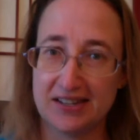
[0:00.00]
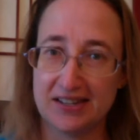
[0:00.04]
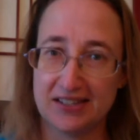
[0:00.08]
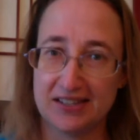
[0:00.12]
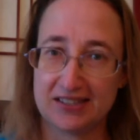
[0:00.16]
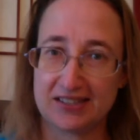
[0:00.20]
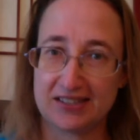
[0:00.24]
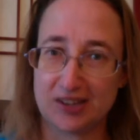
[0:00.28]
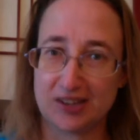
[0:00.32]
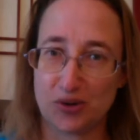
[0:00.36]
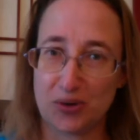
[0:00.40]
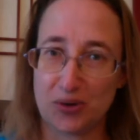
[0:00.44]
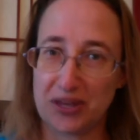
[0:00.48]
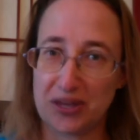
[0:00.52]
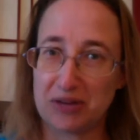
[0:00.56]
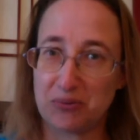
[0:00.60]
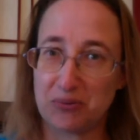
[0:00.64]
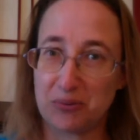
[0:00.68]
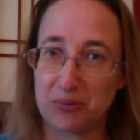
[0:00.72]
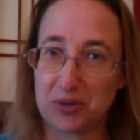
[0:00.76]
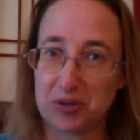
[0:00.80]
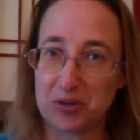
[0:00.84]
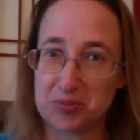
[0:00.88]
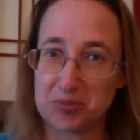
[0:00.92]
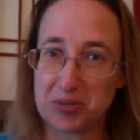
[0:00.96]
So it
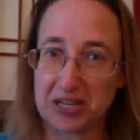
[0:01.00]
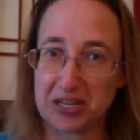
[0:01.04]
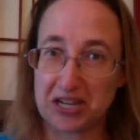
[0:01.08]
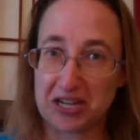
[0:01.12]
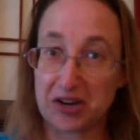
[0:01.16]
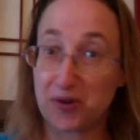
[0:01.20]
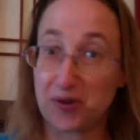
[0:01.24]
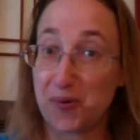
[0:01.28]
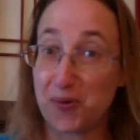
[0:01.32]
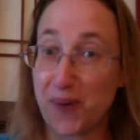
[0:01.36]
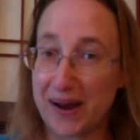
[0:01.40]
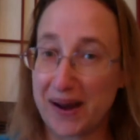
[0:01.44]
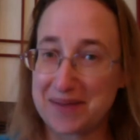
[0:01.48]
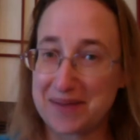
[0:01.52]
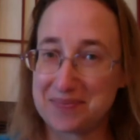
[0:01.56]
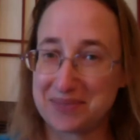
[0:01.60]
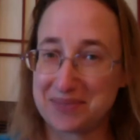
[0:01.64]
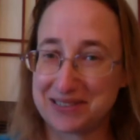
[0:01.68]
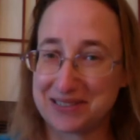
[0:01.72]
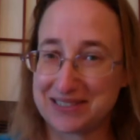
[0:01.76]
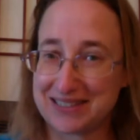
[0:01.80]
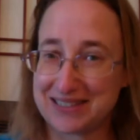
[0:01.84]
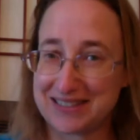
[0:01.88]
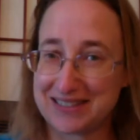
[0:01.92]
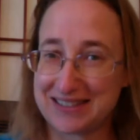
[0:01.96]
will be quite
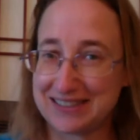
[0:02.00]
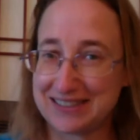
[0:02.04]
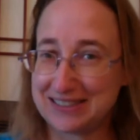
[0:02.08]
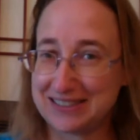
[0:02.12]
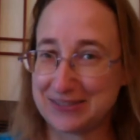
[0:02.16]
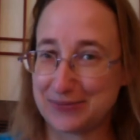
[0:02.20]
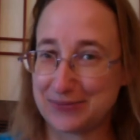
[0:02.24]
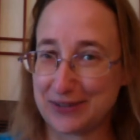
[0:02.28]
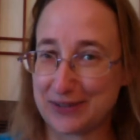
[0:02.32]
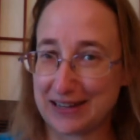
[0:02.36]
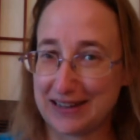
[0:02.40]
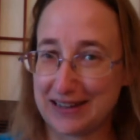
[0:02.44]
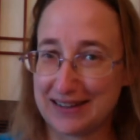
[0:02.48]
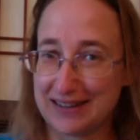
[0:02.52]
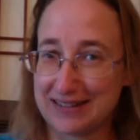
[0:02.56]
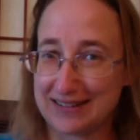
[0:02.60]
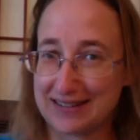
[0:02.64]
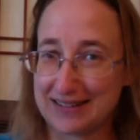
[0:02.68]
busy this week.